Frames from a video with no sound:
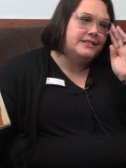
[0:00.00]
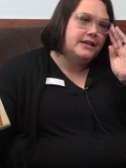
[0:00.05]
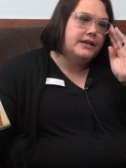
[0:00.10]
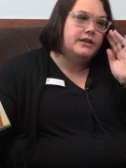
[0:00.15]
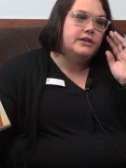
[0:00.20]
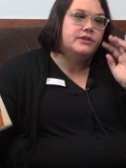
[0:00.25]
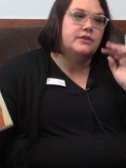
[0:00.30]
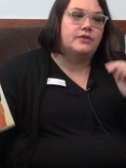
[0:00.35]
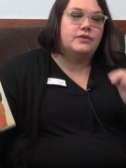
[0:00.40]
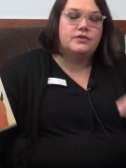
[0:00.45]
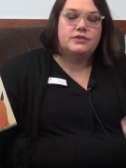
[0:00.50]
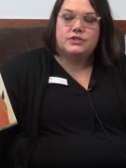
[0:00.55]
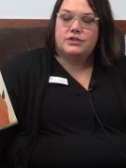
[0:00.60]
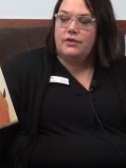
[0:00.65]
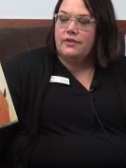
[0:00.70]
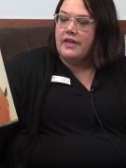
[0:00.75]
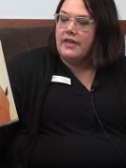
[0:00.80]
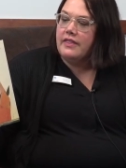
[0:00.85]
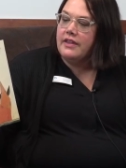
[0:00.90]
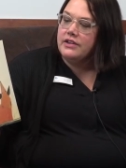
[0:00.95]
in so
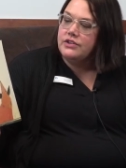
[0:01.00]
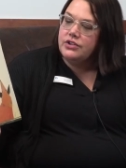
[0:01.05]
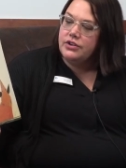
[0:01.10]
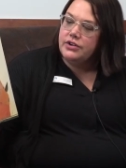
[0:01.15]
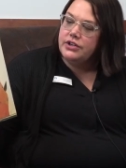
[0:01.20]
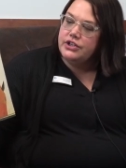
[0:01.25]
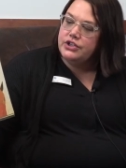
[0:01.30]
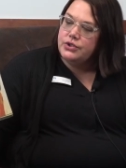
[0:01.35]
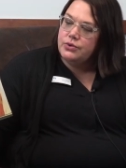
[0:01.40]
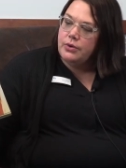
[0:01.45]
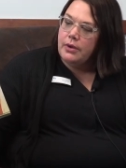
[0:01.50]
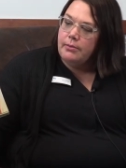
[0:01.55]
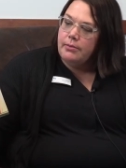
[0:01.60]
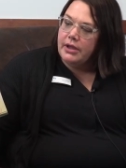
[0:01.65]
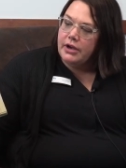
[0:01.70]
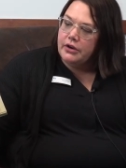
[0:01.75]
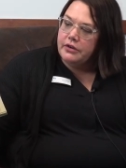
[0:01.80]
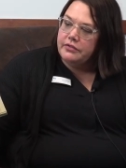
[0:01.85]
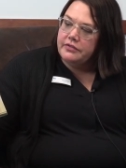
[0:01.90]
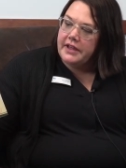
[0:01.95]
that they turn into a
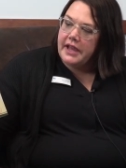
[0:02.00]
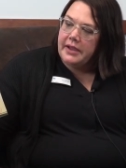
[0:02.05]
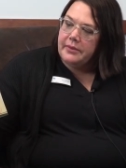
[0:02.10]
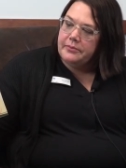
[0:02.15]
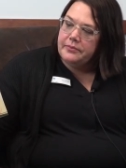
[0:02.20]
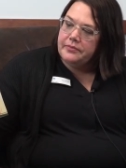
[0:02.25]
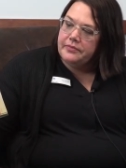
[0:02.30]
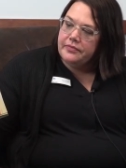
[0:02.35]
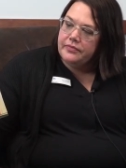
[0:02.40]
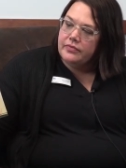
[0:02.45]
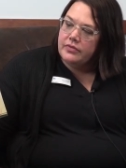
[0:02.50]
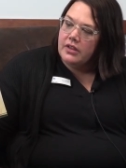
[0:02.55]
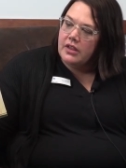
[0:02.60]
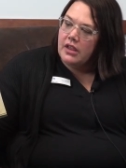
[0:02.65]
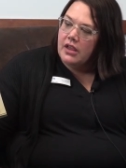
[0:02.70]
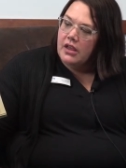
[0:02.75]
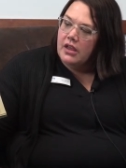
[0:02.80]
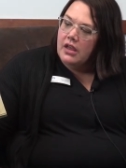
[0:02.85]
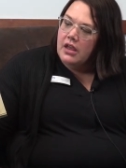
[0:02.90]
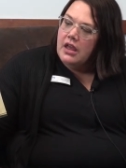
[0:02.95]
butterfly.
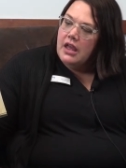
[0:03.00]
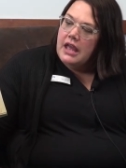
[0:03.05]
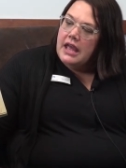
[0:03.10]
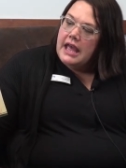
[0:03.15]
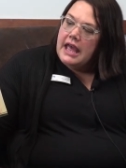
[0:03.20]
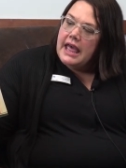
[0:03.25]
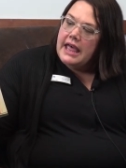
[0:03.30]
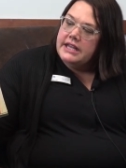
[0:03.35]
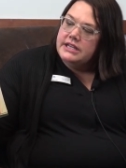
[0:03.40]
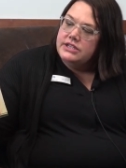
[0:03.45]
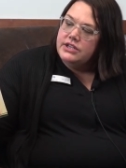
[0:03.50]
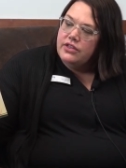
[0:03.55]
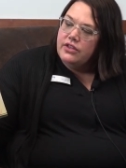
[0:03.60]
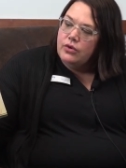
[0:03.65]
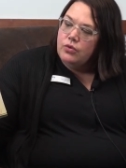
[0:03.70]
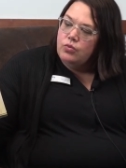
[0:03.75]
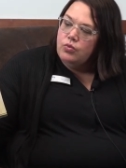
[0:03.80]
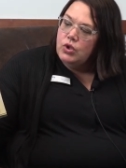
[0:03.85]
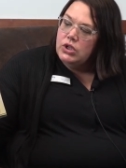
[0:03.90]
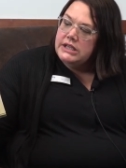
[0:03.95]
And the
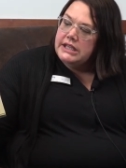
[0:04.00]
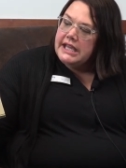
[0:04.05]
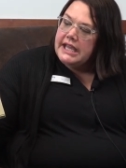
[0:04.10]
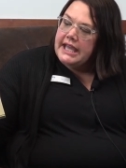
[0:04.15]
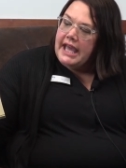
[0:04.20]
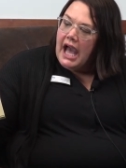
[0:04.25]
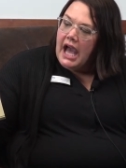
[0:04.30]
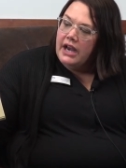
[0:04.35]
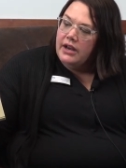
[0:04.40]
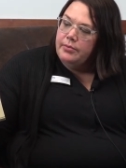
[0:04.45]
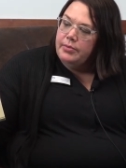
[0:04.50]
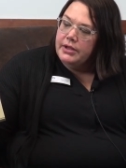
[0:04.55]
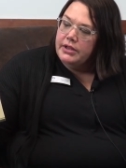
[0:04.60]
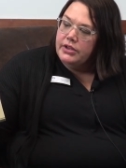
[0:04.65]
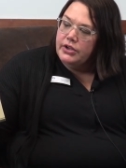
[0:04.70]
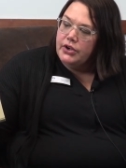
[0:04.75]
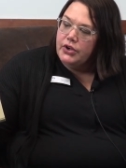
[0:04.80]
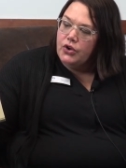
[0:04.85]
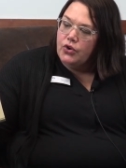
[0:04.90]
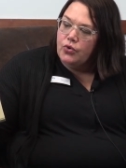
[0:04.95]
woolly
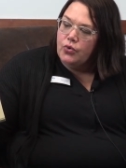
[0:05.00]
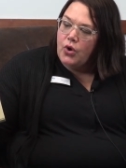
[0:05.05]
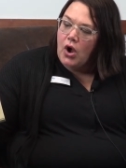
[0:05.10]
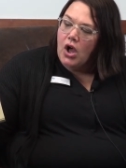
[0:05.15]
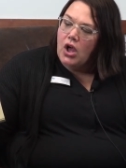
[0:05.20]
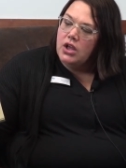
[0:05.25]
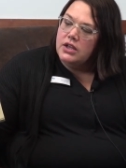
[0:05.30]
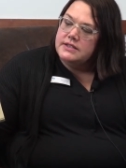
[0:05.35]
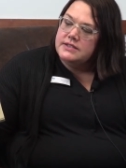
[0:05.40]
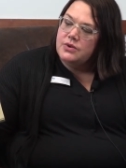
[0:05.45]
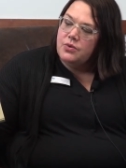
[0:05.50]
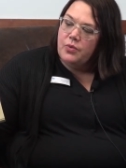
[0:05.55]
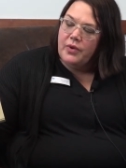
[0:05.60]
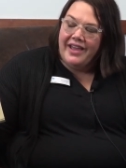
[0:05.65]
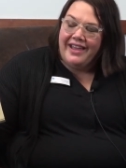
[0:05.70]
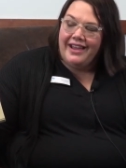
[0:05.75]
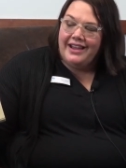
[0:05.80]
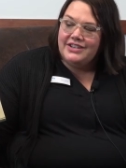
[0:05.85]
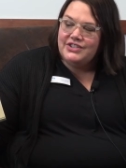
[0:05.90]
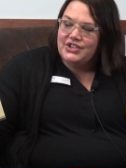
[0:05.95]
caterpillar crawls
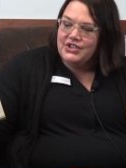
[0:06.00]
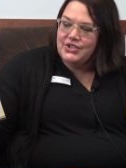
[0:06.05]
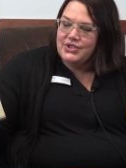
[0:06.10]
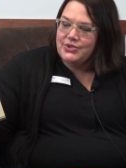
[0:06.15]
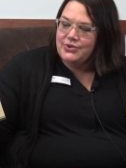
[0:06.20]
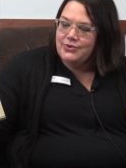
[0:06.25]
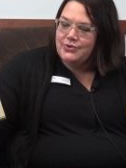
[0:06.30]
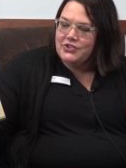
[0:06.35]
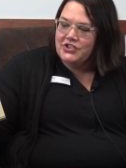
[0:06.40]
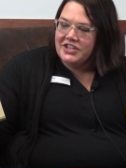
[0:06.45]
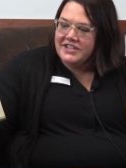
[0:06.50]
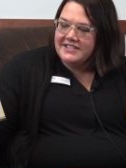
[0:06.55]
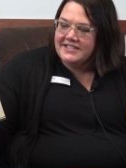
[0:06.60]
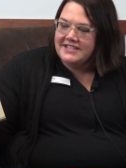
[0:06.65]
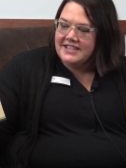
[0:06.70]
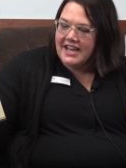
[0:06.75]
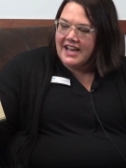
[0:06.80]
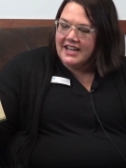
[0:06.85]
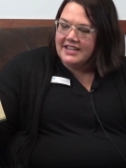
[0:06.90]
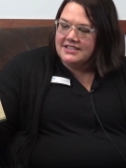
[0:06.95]
away to do just
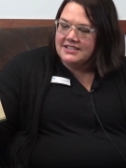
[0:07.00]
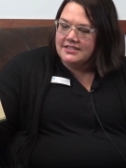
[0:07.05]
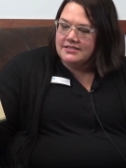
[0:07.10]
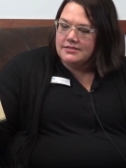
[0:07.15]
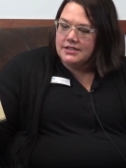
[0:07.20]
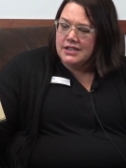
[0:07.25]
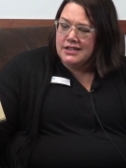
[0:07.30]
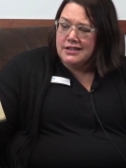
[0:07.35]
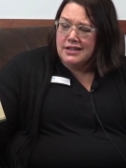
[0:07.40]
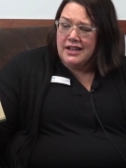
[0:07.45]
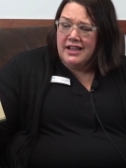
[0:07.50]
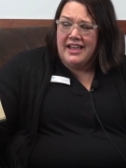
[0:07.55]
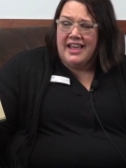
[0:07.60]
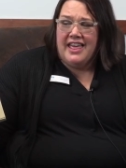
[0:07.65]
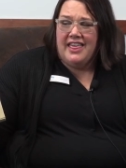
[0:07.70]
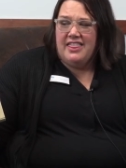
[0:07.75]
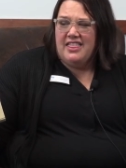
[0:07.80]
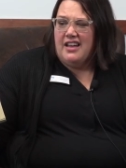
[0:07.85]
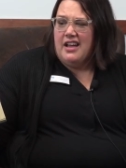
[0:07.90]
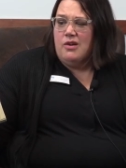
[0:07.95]
that.
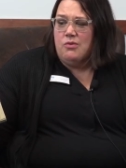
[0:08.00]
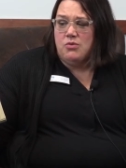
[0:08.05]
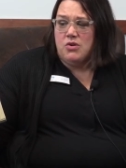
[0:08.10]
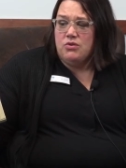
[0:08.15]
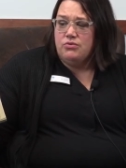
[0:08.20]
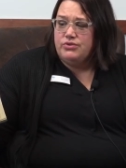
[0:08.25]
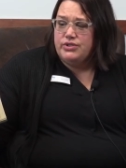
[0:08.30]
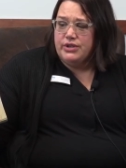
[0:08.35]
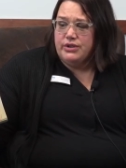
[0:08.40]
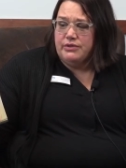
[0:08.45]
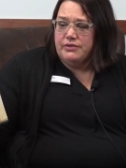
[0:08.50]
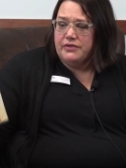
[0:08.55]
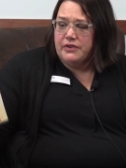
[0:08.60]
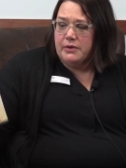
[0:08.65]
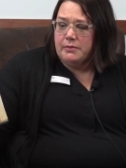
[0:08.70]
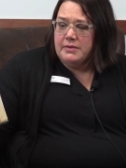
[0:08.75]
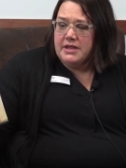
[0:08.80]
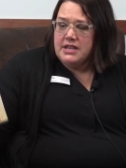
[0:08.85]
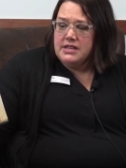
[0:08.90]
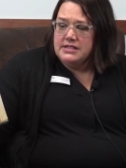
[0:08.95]
That won't do for
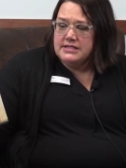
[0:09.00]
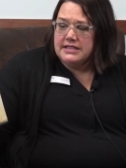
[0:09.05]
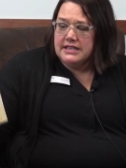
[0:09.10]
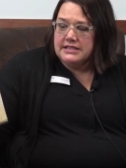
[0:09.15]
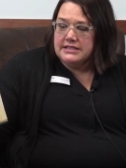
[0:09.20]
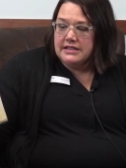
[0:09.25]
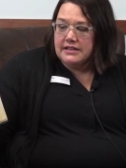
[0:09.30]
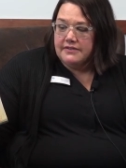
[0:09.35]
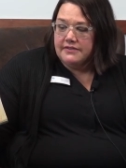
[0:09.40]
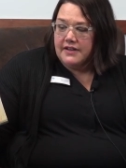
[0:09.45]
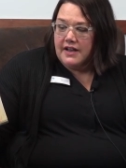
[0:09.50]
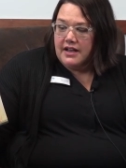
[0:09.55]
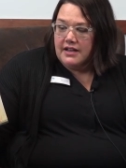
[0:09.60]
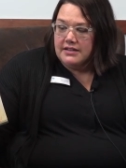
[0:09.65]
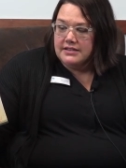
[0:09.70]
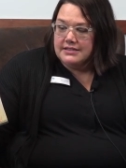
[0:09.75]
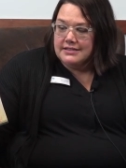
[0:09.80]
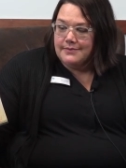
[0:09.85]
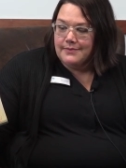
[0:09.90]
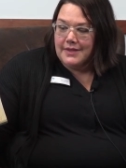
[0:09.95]
me, says the
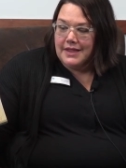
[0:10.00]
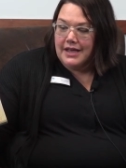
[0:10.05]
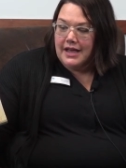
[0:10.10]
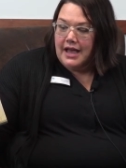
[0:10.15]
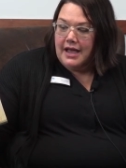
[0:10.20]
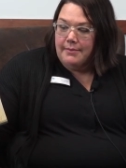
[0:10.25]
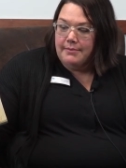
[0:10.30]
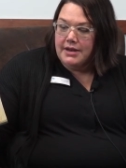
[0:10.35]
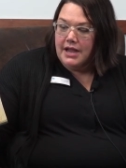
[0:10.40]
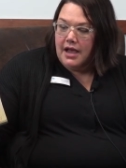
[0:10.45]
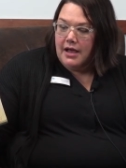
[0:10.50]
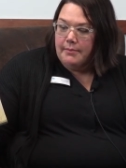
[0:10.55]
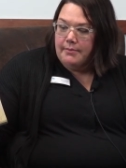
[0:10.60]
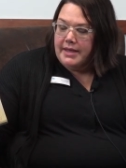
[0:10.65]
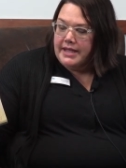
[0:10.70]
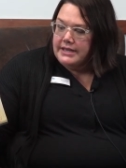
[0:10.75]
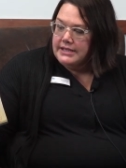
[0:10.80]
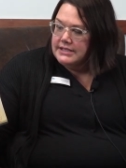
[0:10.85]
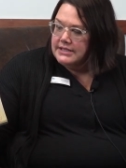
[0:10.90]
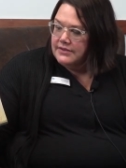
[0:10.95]
fox. I'm not
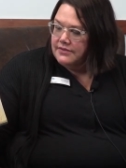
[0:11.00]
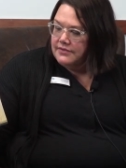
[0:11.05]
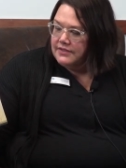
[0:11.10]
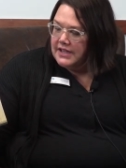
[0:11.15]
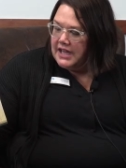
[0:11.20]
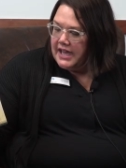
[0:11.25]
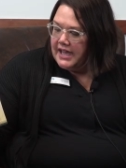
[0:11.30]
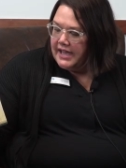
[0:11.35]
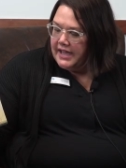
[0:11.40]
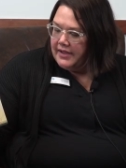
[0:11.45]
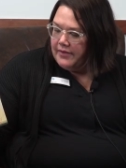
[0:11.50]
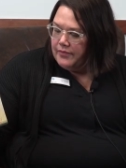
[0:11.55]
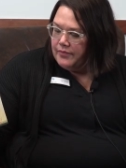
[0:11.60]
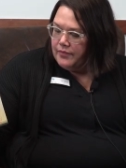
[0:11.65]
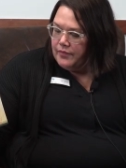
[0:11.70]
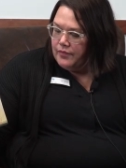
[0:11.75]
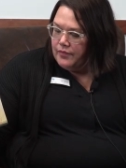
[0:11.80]
meant to fly.